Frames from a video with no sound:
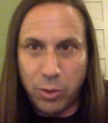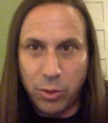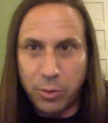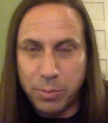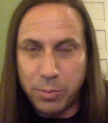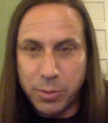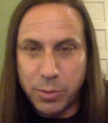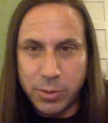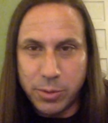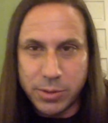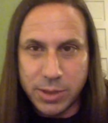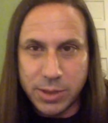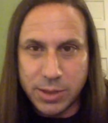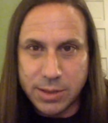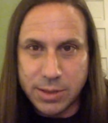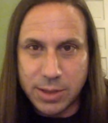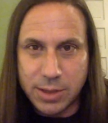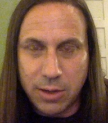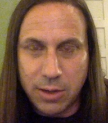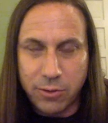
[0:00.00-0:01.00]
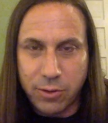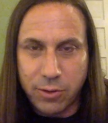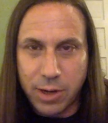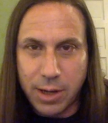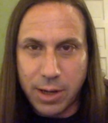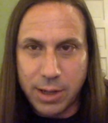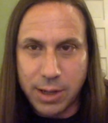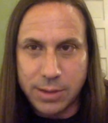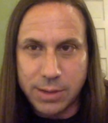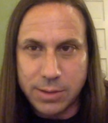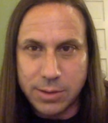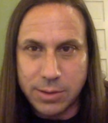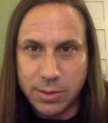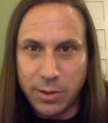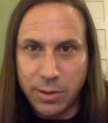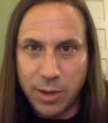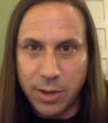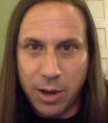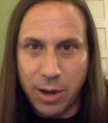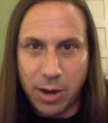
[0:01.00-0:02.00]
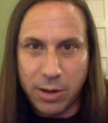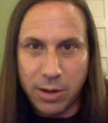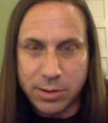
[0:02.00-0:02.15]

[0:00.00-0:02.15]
The music soundtrack is still there.